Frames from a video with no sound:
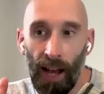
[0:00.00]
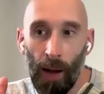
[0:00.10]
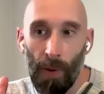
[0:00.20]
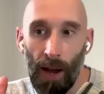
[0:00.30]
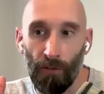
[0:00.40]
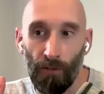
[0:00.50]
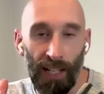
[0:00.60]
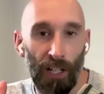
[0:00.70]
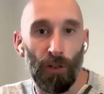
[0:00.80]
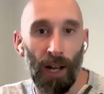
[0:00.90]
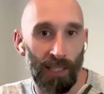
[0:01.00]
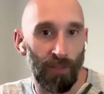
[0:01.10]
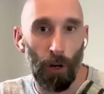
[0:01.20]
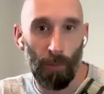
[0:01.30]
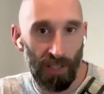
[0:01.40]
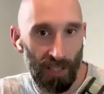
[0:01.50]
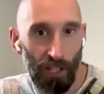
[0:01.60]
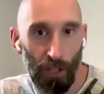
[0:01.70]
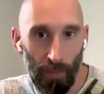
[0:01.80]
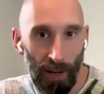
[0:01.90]
a really attractive
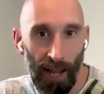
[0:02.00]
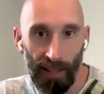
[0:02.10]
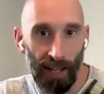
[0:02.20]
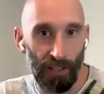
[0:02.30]
compensation plan